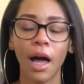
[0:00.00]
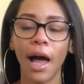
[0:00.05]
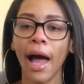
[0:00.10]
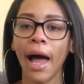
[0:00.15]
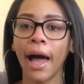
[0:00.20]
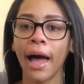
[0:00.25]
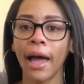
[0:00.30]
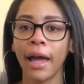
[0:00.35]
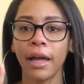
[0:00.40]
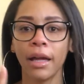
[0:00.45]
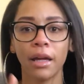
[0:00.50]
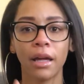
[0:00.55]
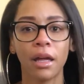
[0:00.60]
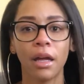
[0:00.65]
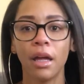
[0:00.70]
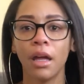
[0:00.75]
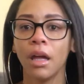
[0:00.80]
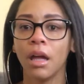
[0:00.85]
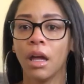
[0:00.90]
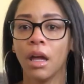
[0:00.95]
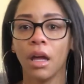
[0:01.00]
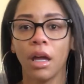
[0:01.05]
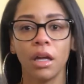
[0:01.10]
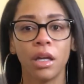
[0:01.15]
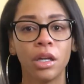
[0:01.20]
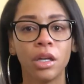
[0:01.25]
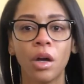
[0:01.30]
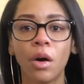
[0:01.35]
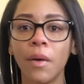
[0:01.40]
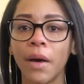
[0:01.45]
I,
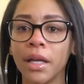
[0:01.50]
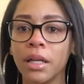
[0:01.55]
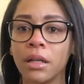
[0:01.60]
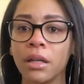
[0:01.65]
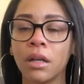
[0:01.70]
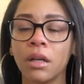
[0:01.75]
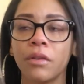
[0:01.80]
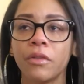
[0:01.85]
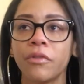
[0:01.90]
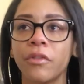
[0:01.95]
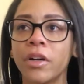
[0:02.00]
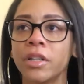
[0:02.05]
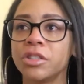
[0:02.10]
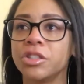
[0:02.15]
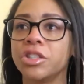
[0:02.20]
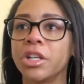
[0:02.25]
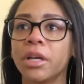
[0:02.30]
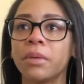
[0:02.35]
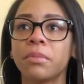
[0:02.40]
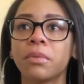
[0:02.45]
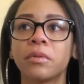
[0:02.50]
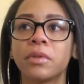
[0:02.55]
you know, ended a friendship,